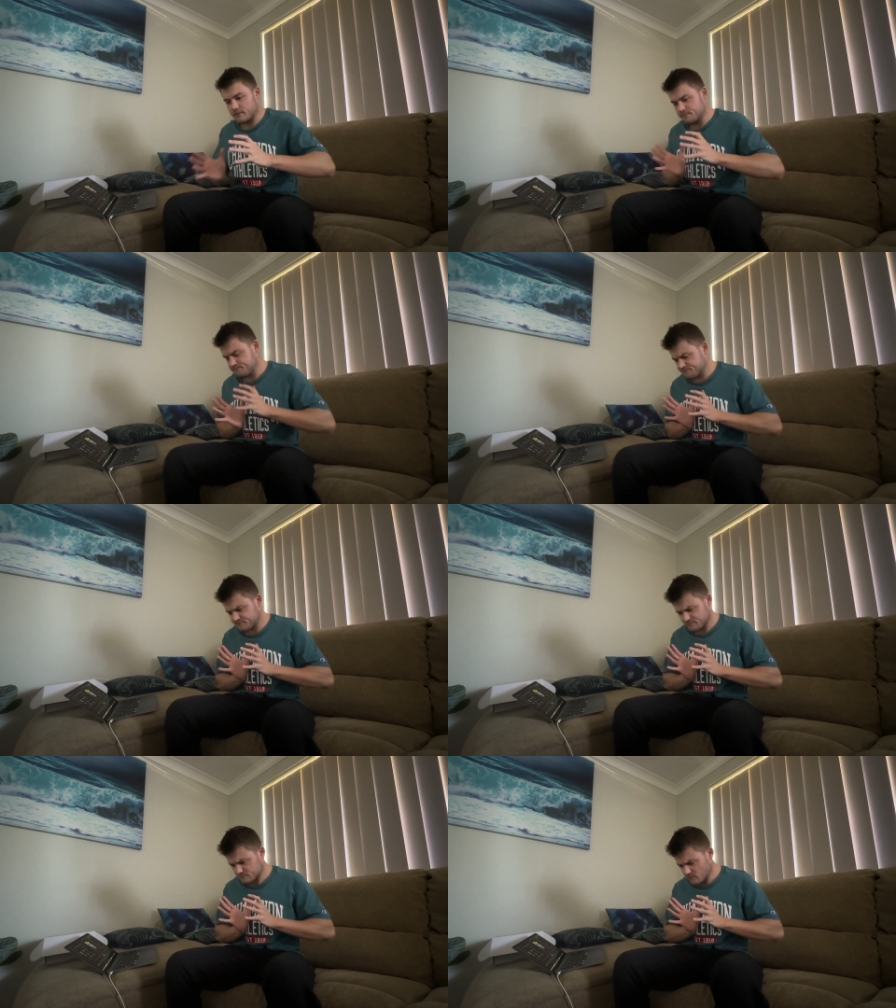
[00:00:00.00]

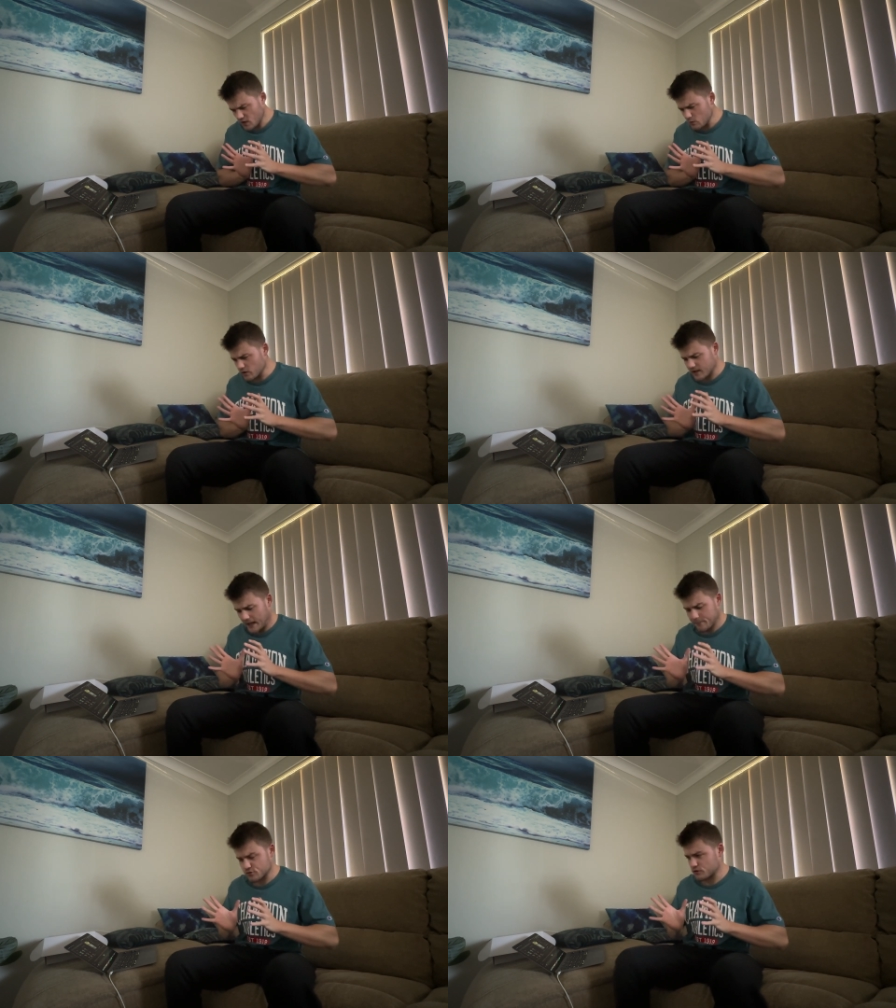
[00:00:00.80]
I'm gonna
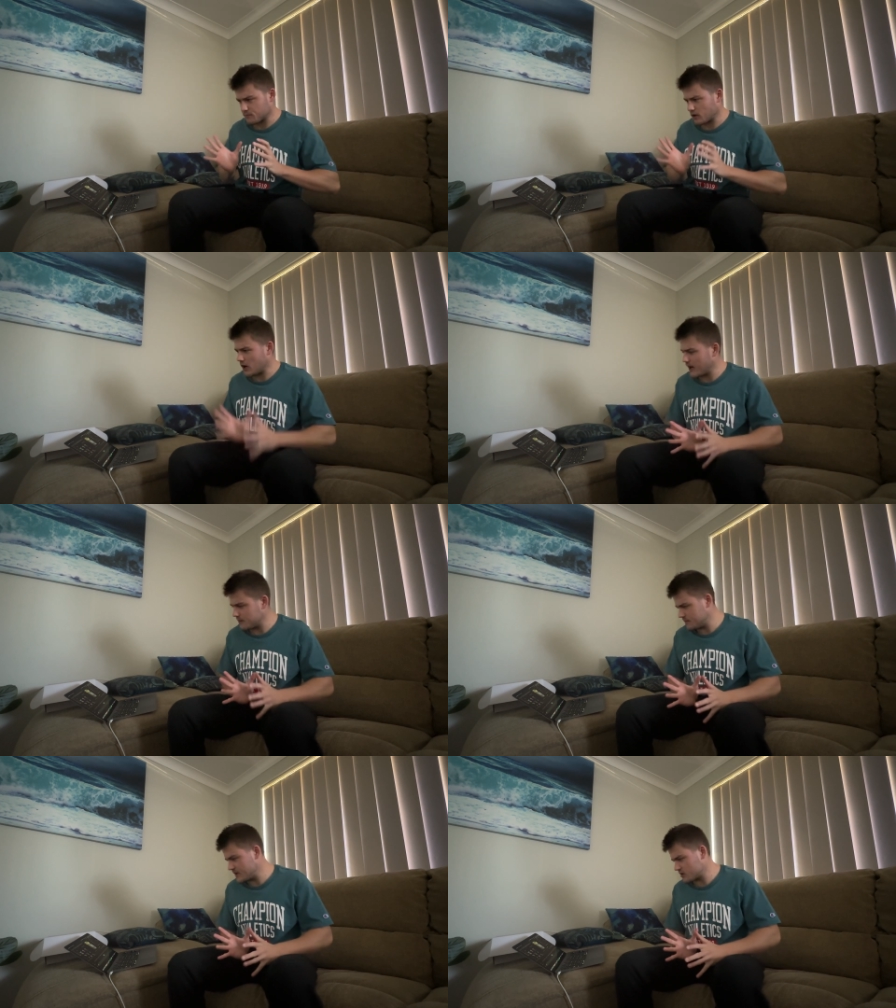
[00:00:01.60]
capture it
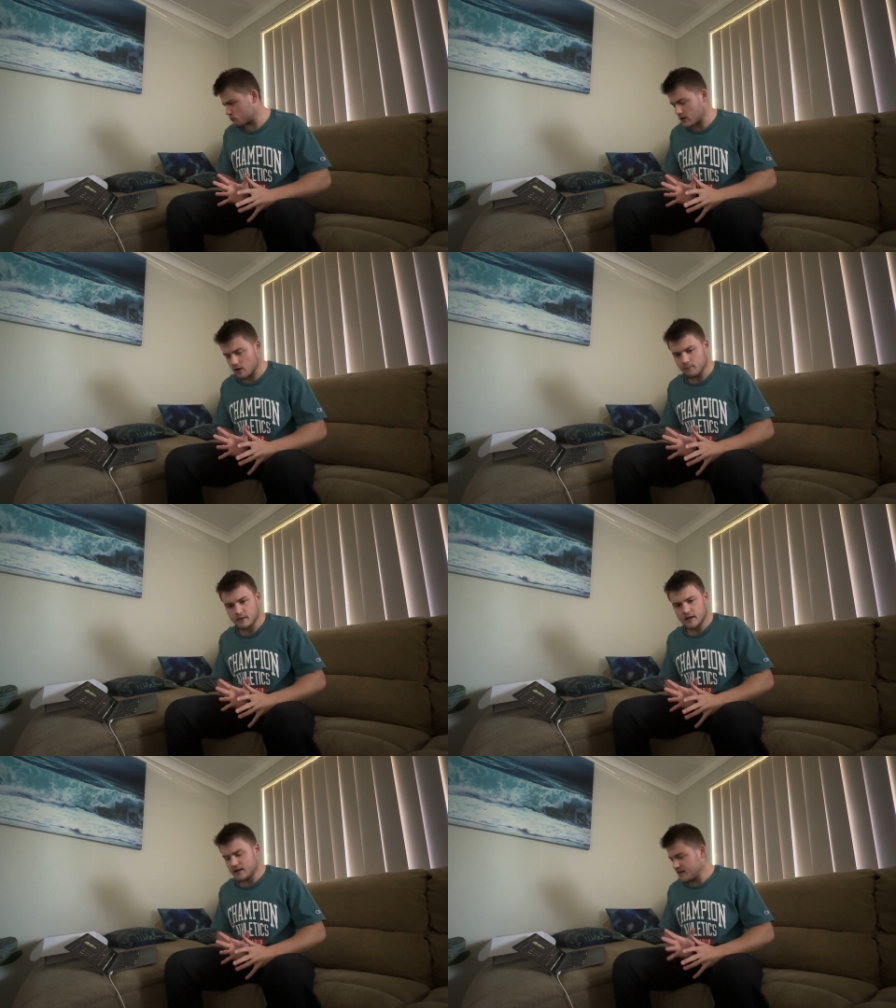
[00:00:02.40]
behind me as well,
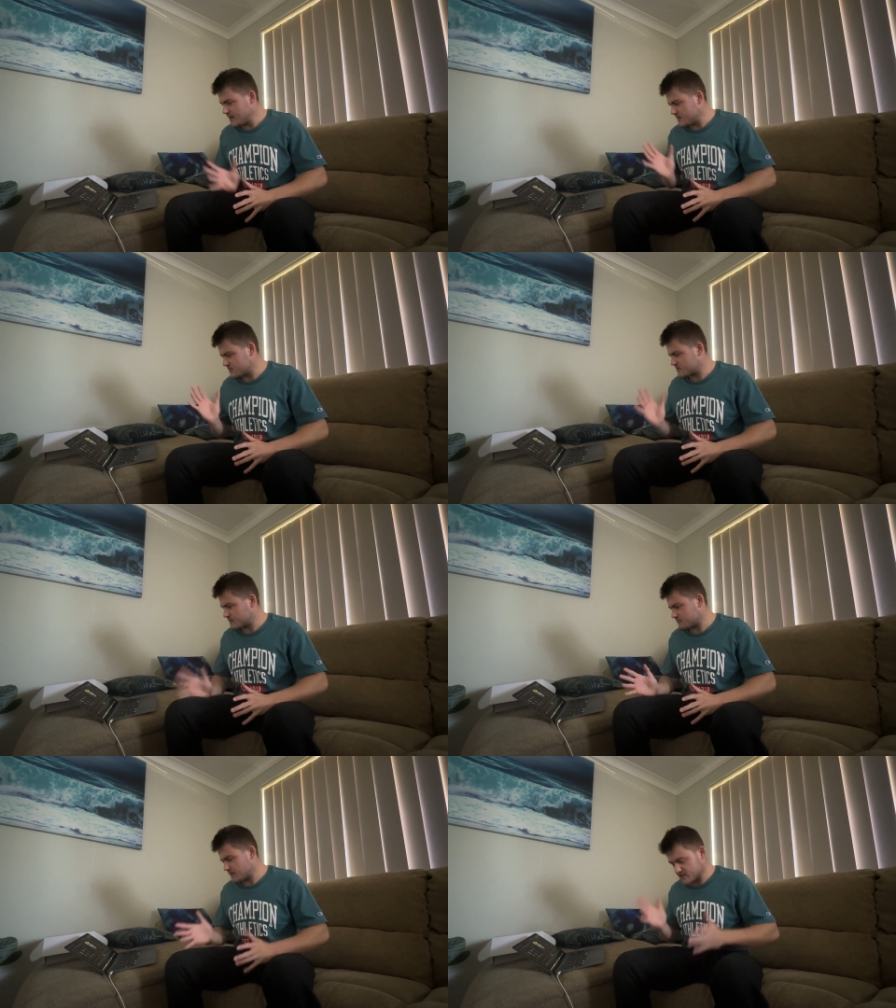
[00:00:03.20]
and
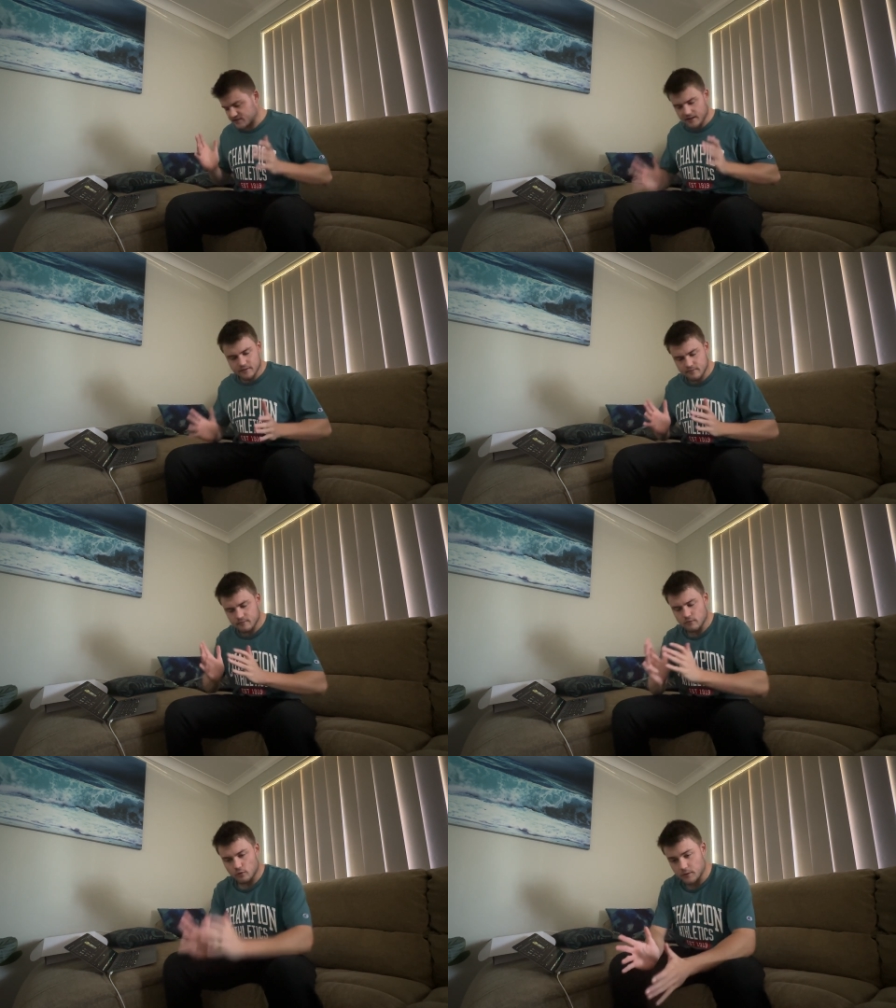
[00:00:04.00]
instead
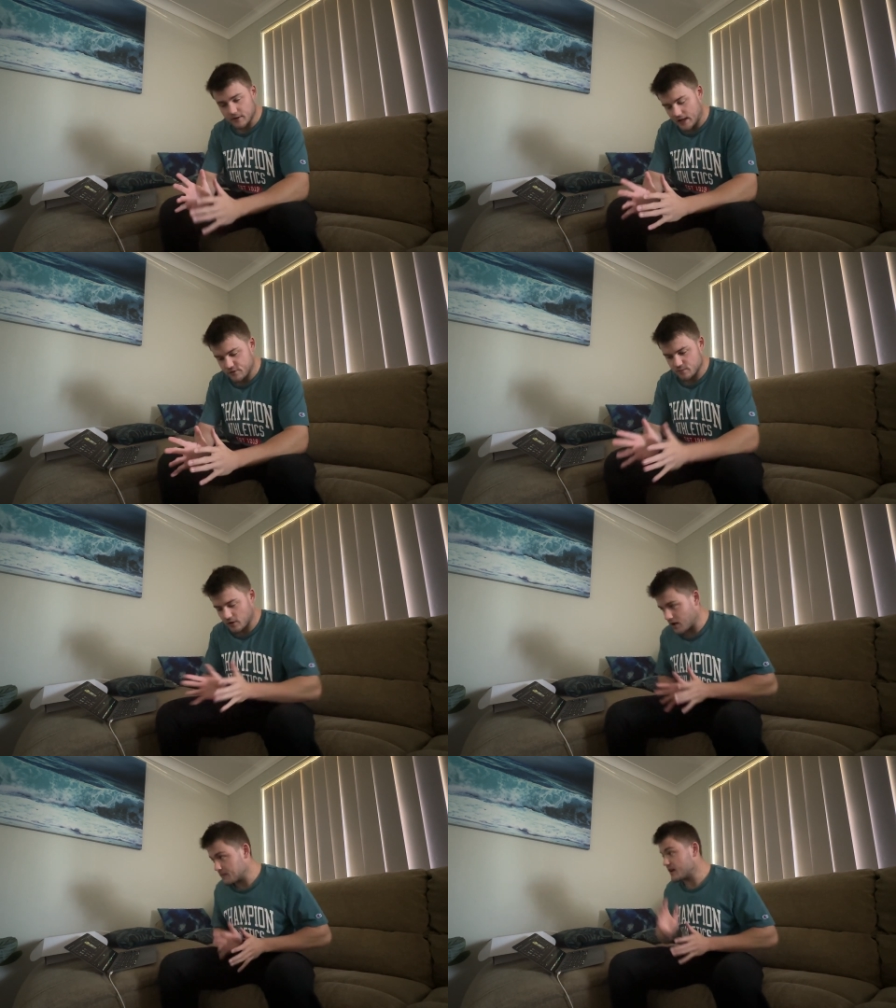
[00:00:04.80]
Oh, we're going to be captured
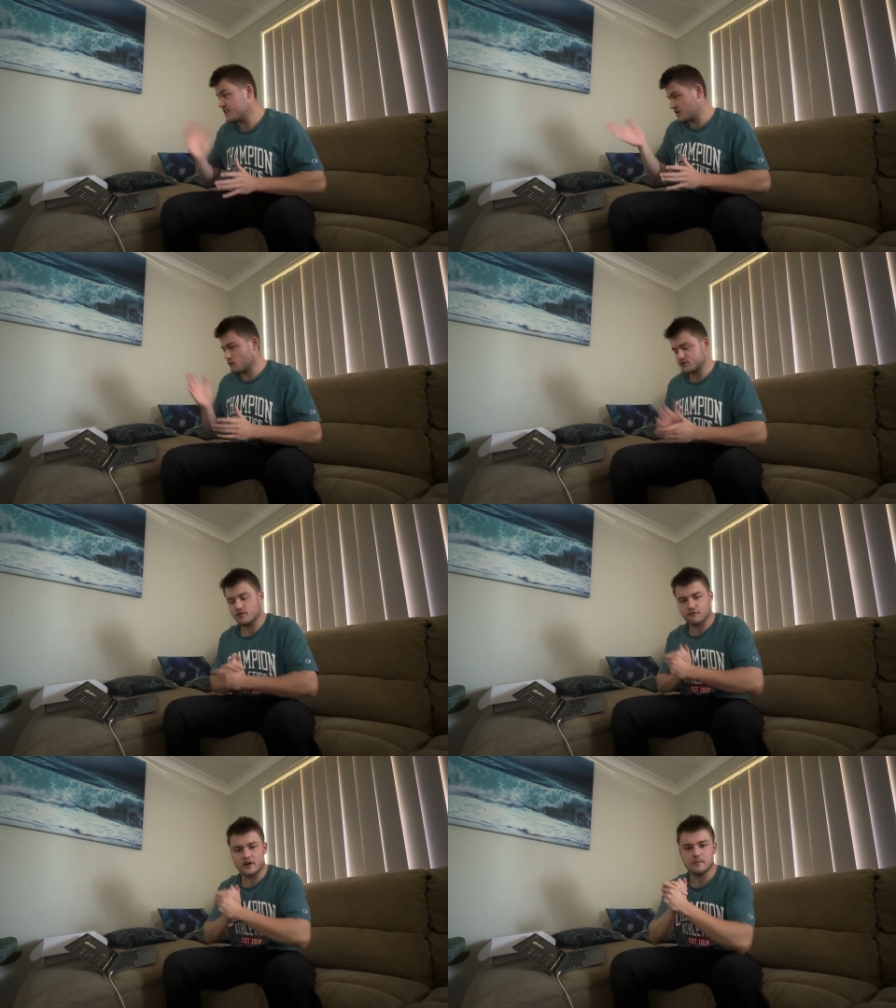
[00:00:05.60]
behind me and then also
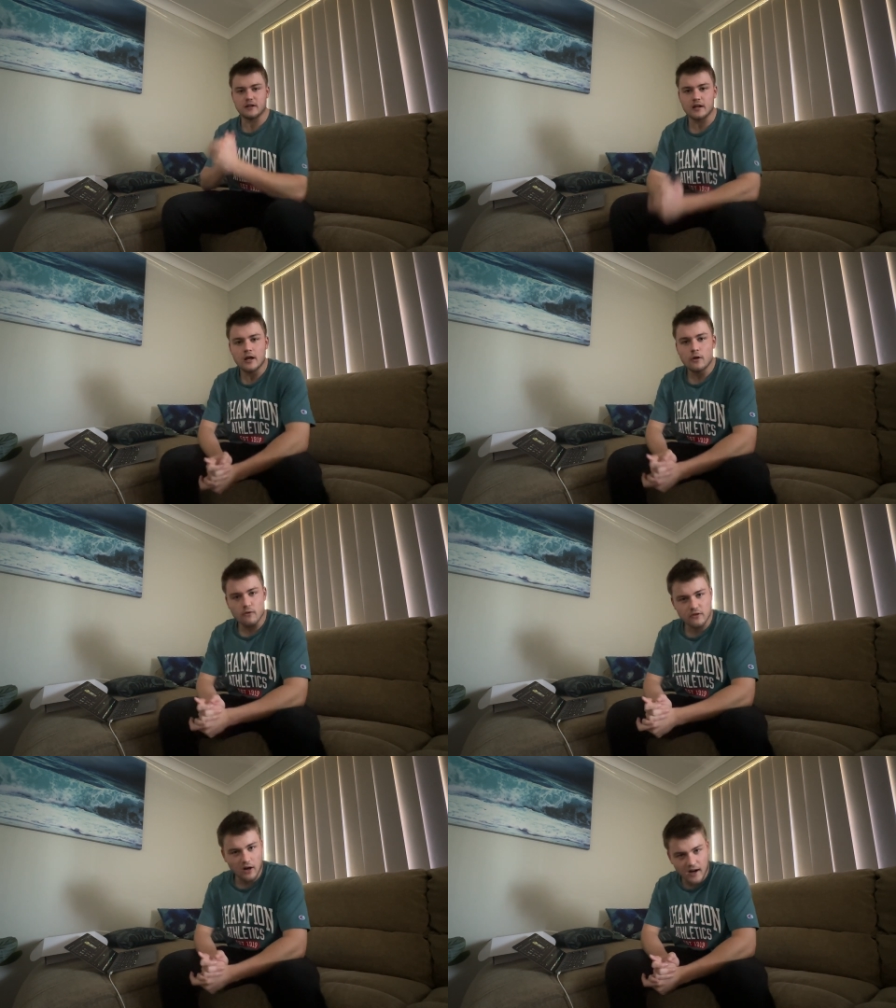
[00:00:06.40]
in front of me
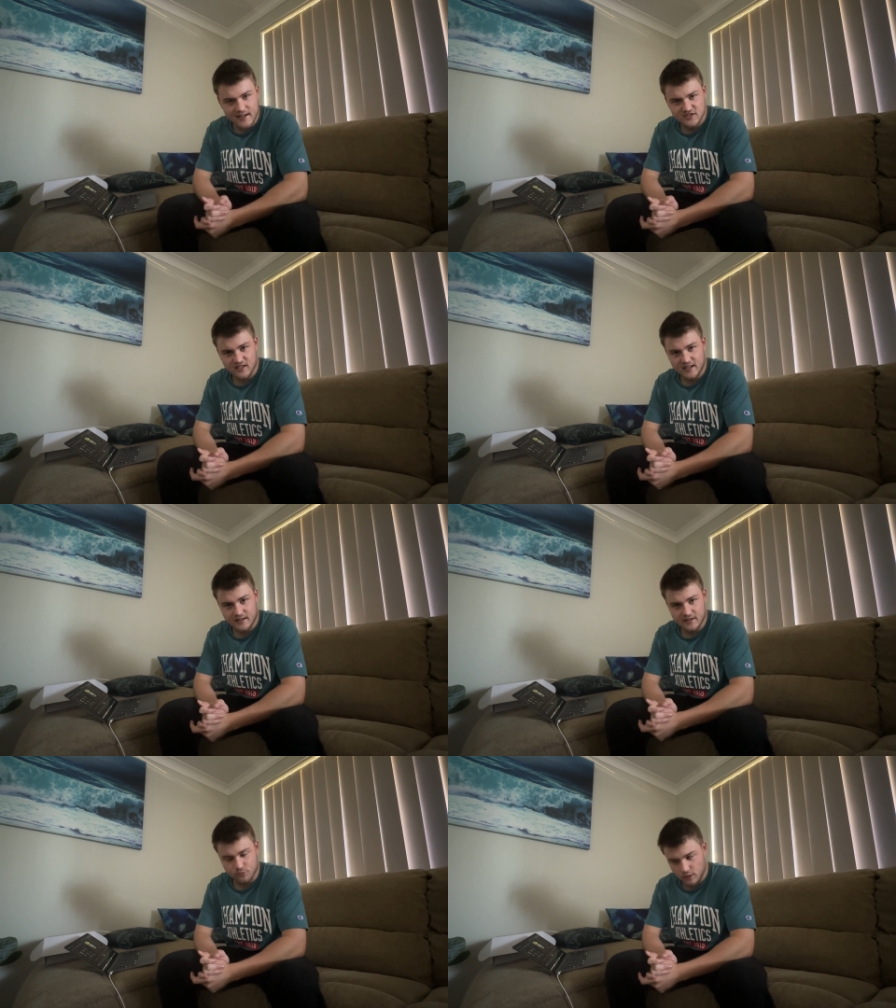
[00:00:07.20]
with the high scene
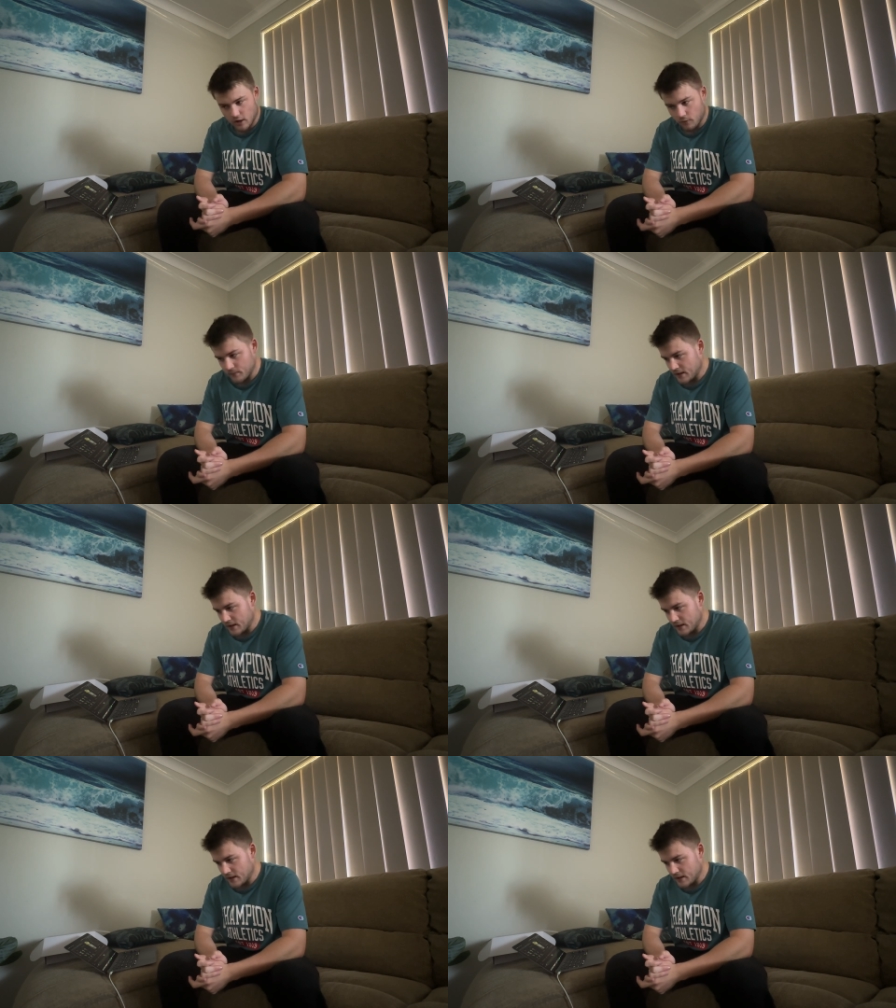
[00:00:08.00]
as well.